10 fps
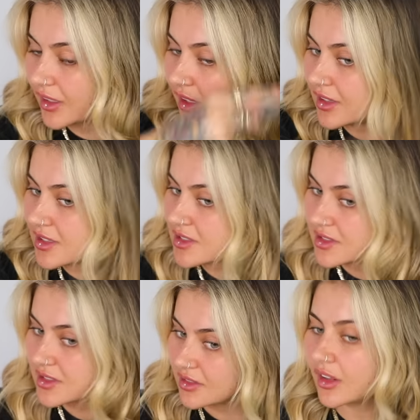into
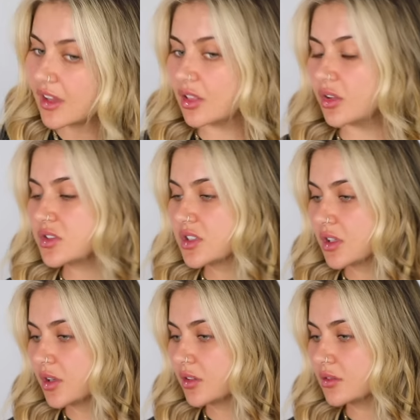these like
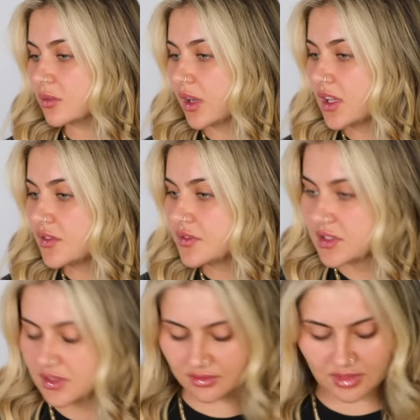looser
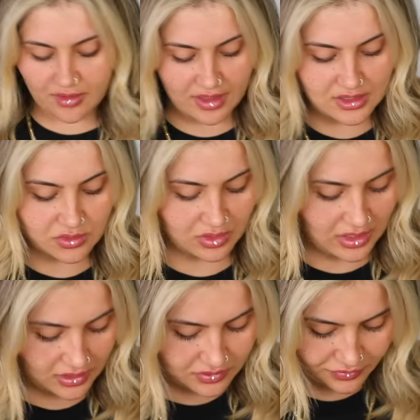waves. Love it.
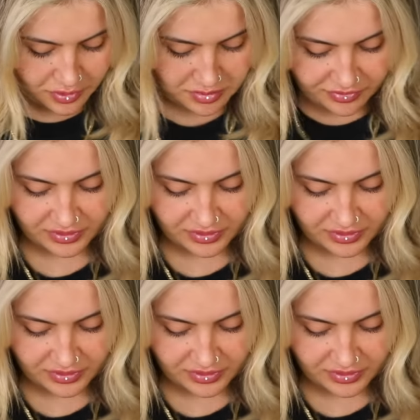Okay, so for my